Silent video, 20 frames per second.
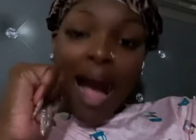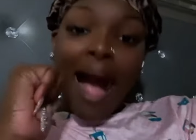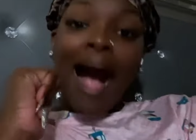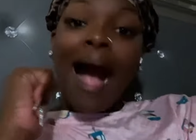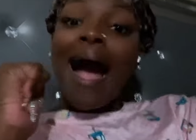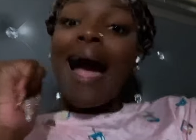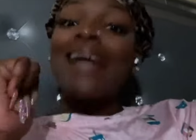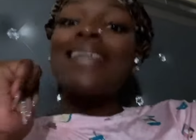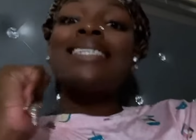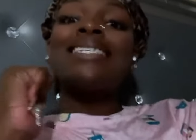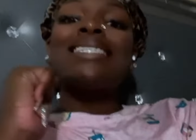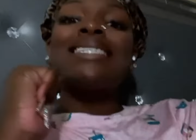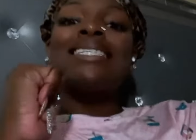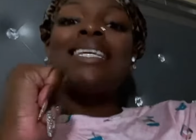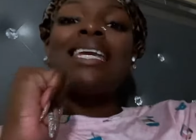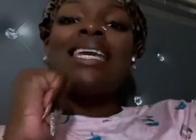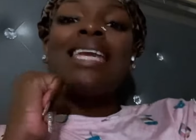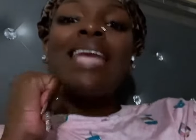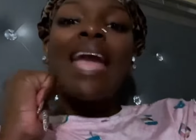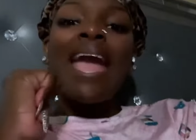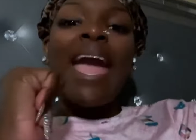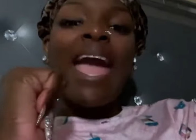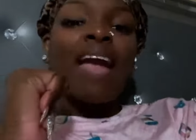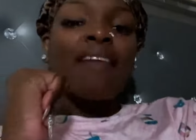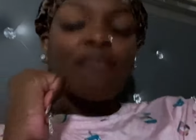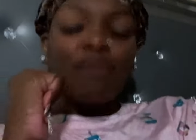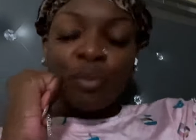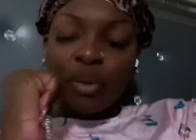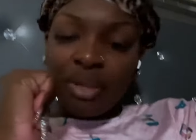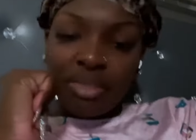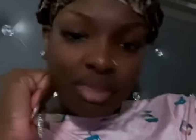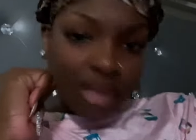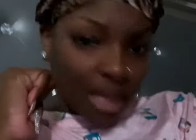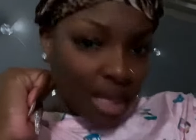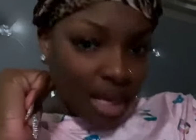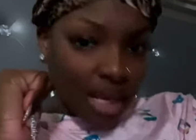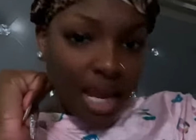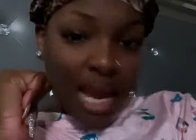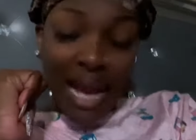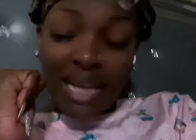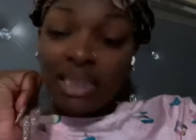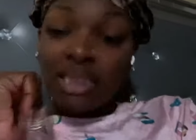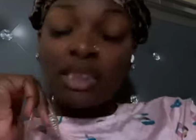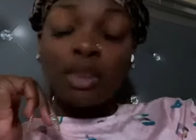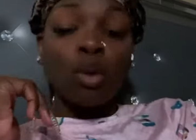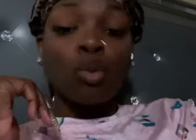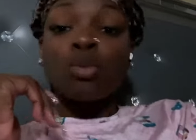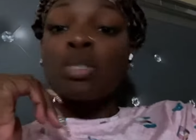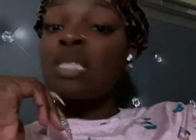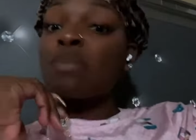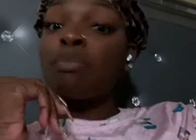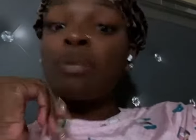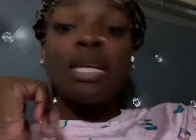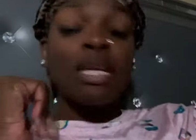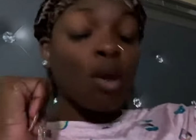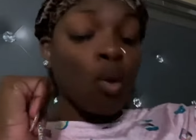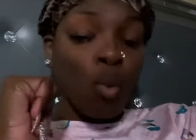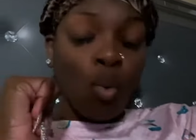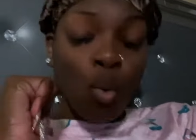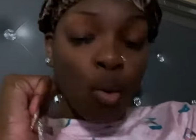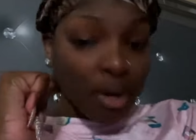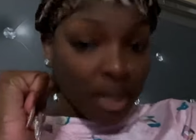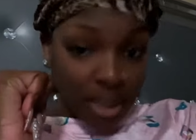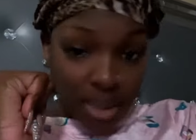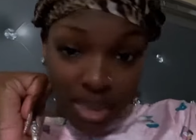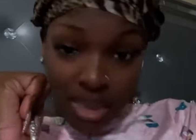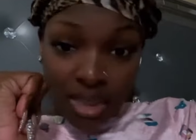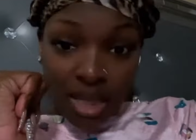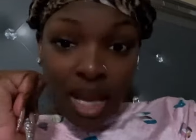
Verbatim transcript: I see everything. I just don't speak on it.